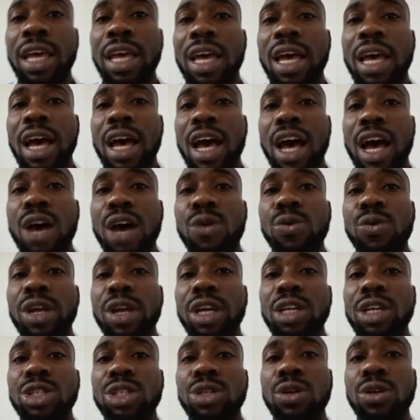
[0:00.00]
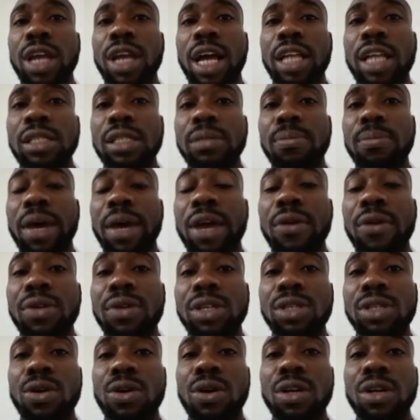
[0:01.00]
I would ensure that my risk
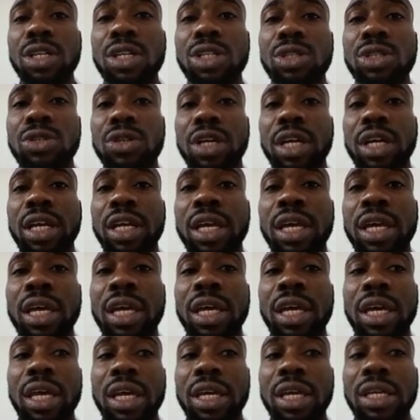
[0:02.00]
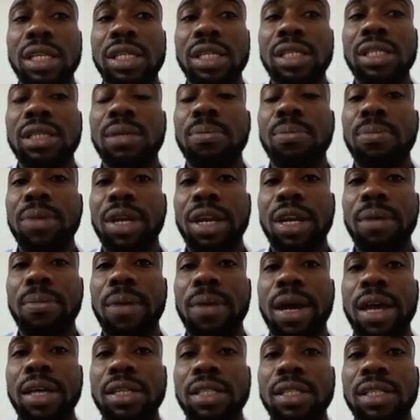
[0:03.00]
on this trade is
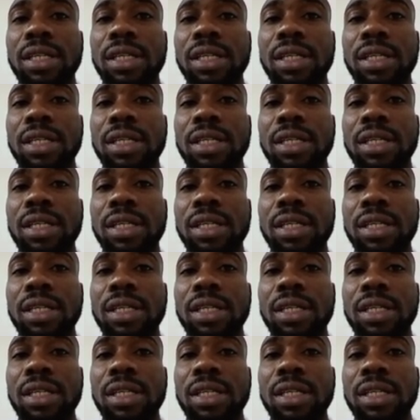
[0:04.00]
minimized.